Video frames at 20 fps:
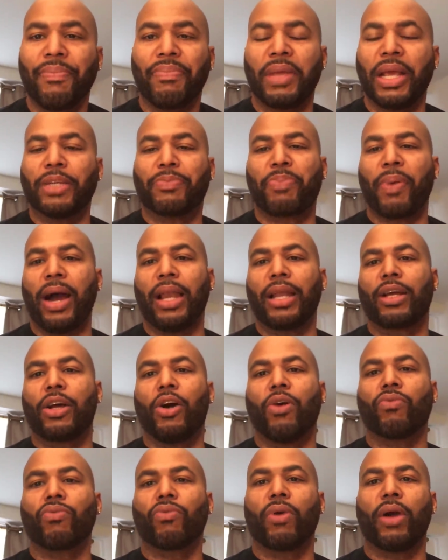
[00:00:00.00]
is probably
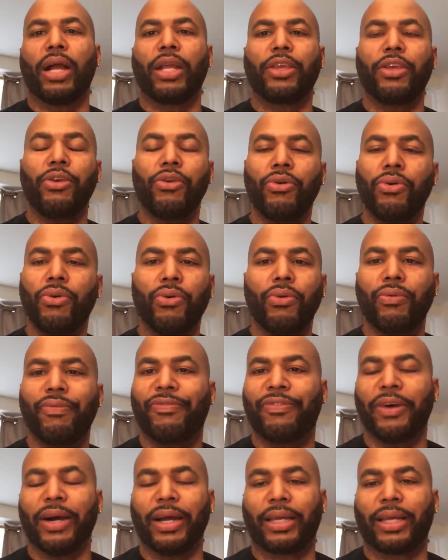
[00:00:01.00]
gonna run you
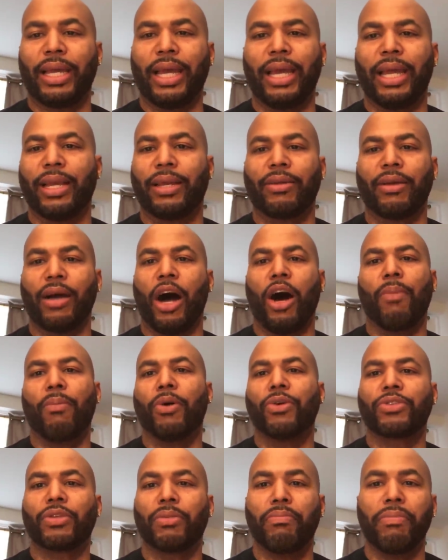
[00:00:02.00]
fucking
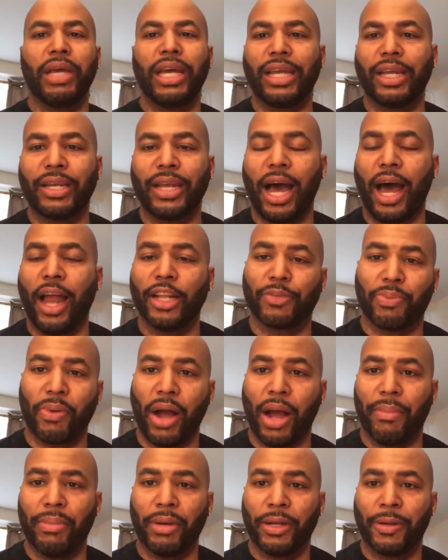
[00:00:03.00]
almost a million dollars,
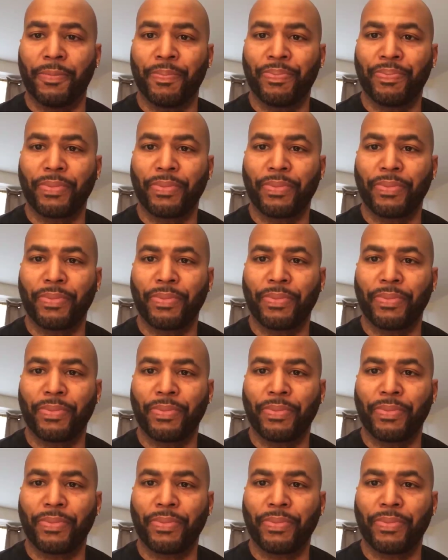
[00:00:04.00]
probably.